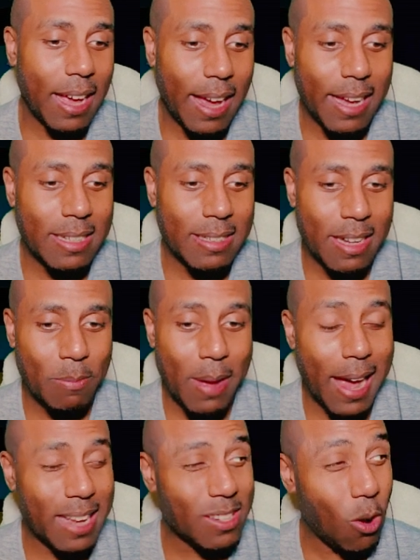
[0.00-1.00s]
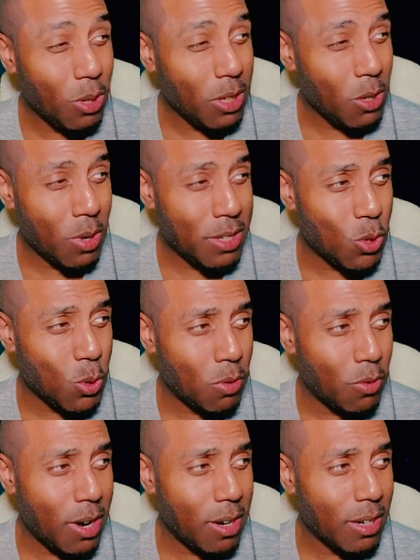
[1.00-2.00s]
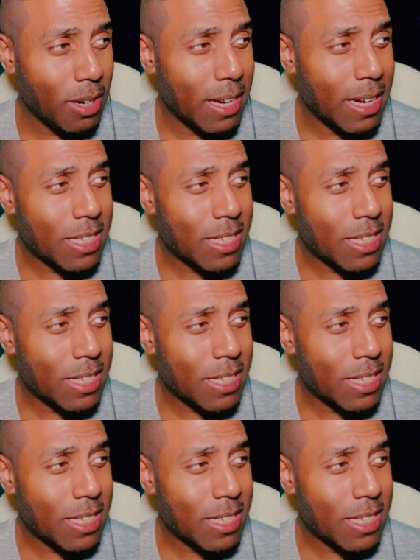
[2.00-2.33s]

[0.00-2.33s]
in 10 packs. Only 1 super rare?